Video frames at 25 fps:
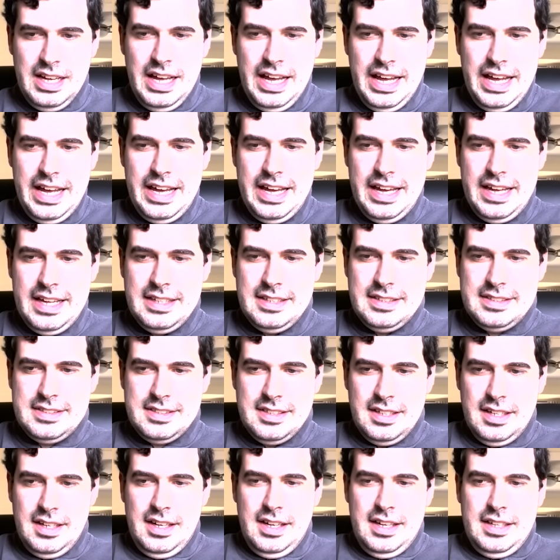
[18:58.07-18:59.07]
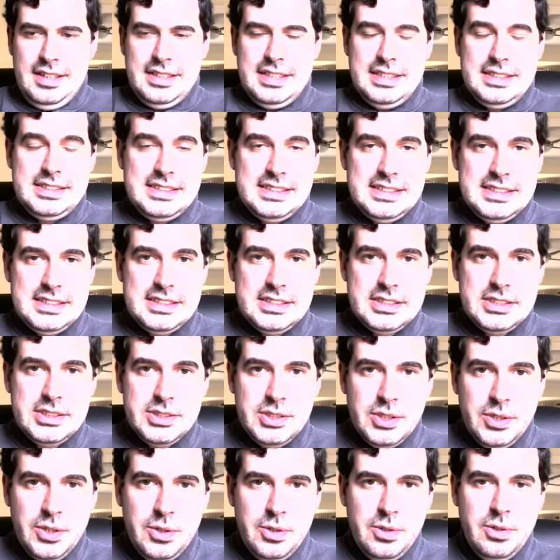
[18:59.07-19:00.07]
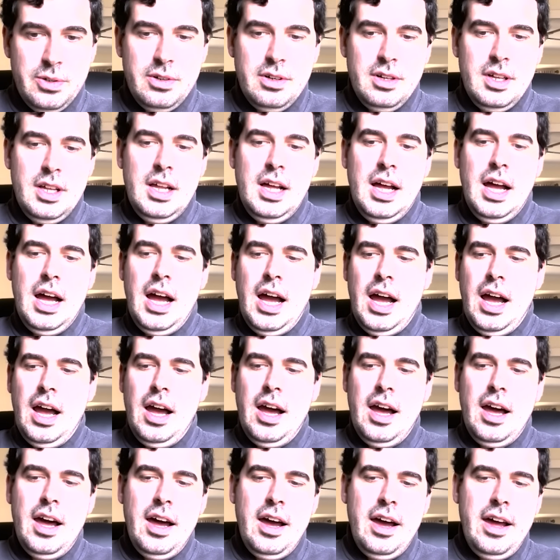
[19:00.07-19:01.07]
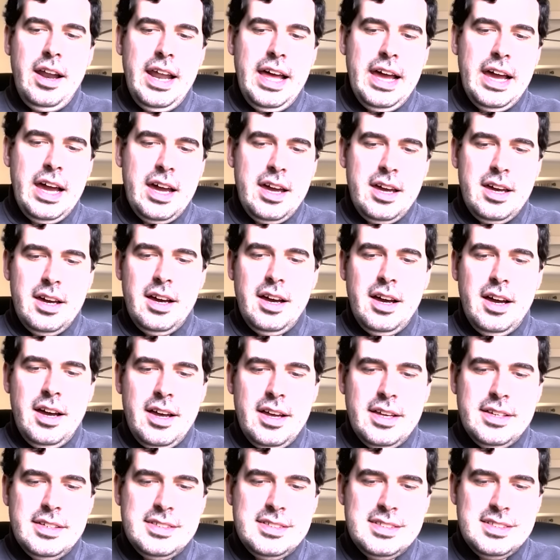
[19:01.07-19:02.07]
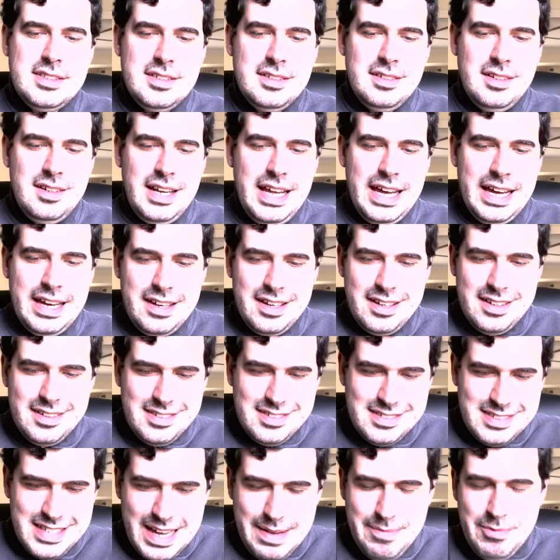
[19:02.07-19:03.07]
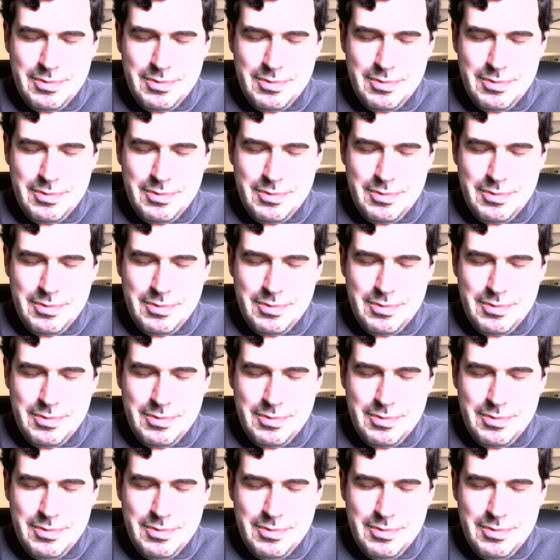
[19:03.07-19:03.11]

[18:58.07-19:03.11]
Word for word: and this is so uh, like uh, like time